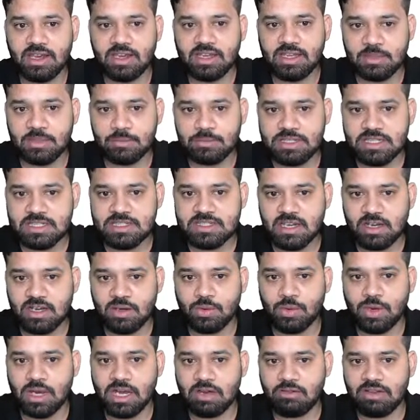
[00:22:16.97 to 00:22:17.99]
Tips is
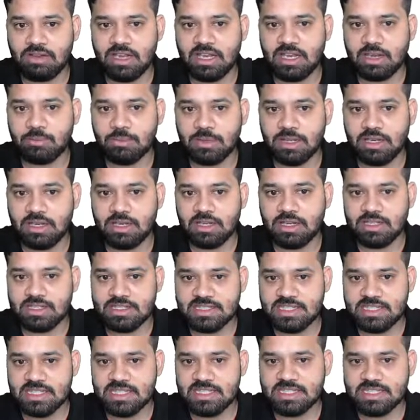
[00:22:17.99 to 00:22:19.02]
now available
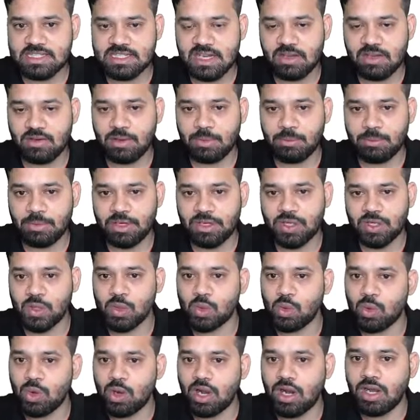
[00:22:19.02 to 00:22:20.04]
since November
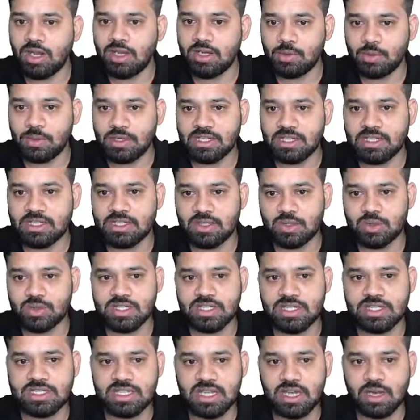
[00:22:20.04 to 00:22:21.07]
to all Twitter
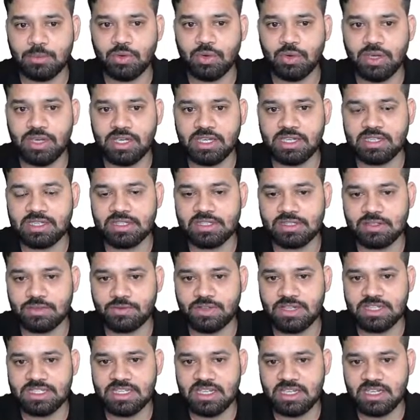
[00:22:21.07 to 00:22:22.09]
users above 18 years of
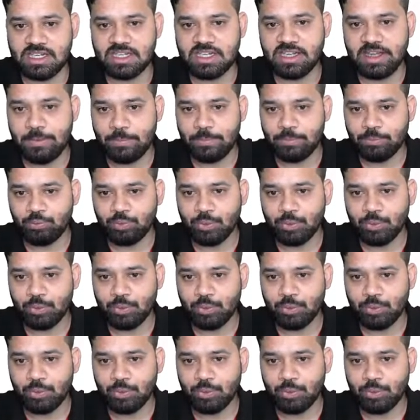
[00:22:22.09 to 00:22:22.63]
age in India.